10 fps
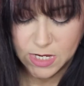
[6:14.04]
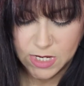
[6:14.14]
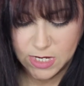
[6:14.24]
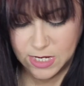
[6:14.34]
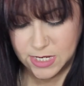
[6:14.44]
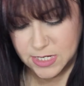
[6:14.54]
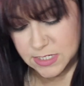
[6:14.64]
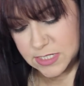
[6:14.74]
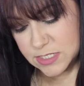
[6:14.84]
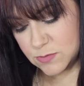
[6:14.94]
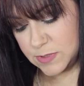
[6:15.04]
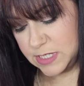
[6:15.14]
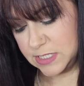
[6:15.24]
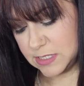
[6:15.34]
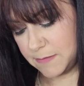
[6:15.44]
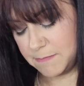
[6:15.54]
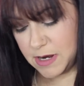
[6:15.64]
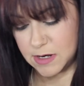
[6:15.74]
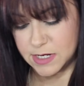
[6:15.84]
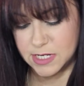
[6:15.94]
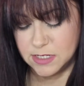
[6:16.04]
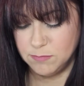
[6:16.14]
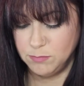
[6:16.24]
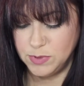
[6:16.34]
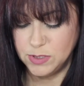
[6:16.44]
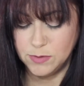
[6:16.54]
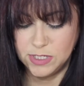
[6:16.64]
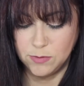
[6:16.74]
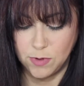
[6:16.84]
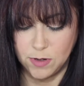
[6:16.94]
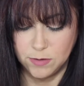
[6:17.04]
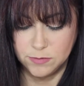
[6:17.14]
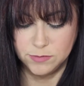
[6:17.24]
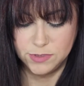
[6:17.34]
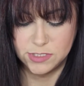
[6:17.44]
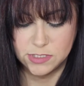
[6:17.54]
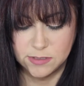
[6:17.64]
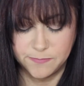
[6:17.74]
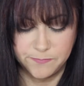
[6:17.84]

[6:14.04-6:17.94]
and this one is American Beauty Rose.